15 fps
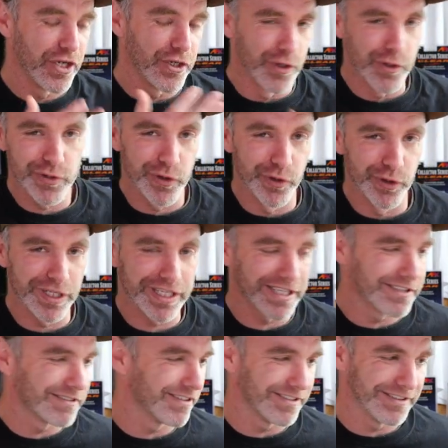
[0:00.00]
New
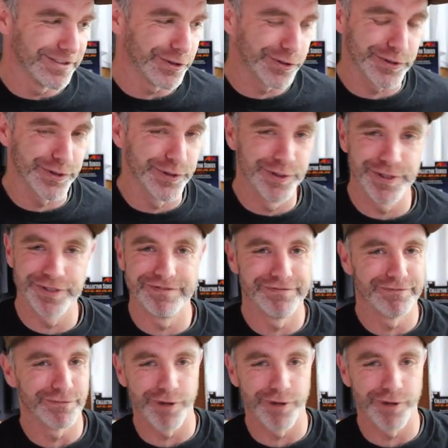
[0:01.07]
tooling, looks good.